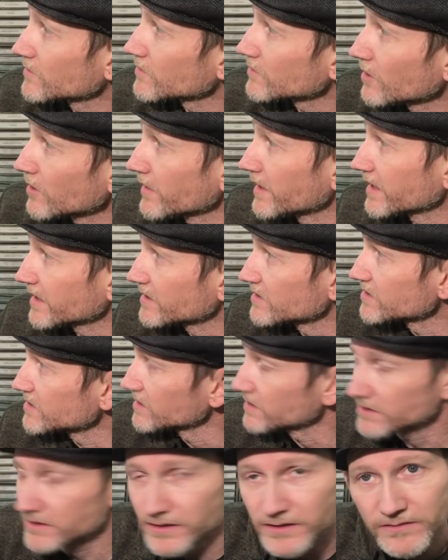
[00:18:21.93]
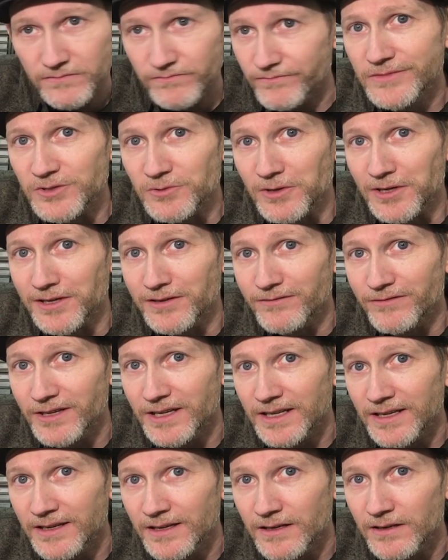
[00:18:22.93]
all that considered. It's working
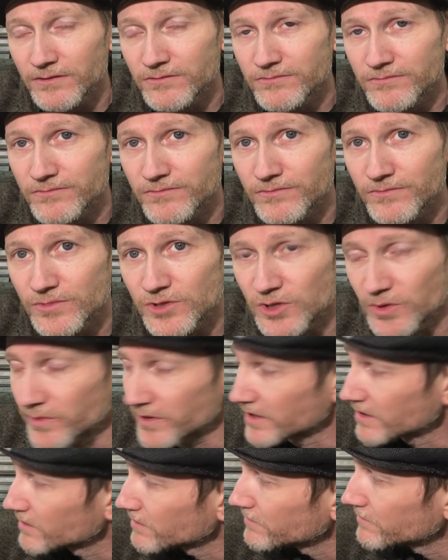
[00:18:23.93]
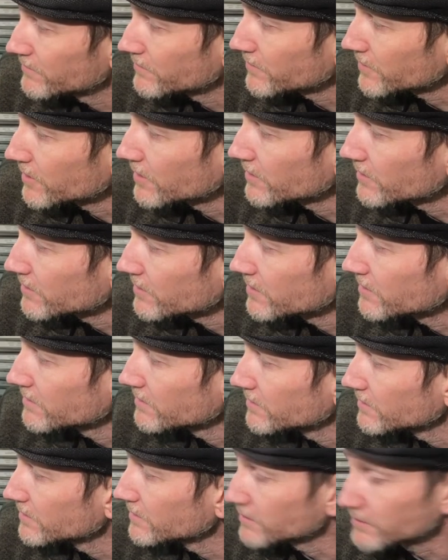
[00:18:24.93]
fine now should be good for another
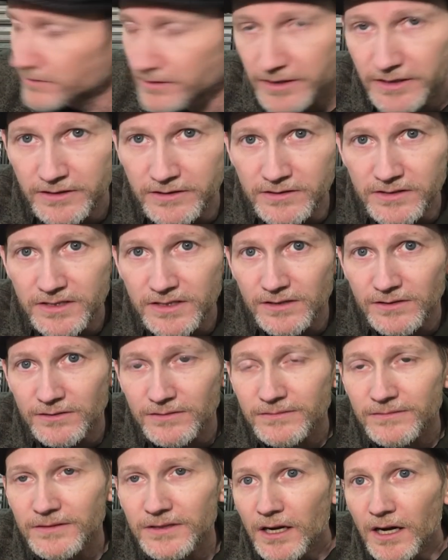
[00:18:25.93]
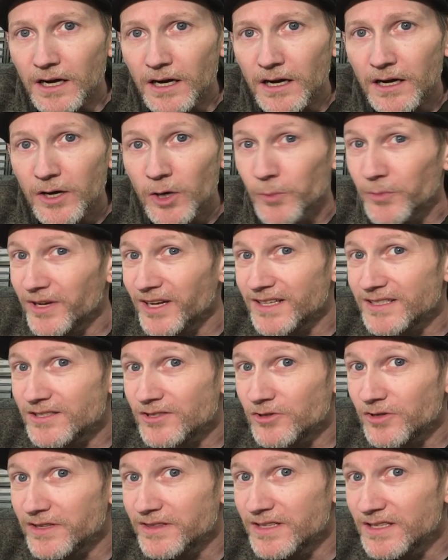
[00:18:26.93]
30 years. So uh, I uh, hope you guys
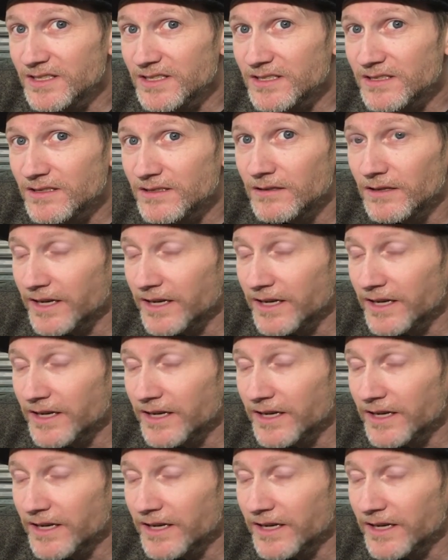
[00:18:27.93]
enjoyed this.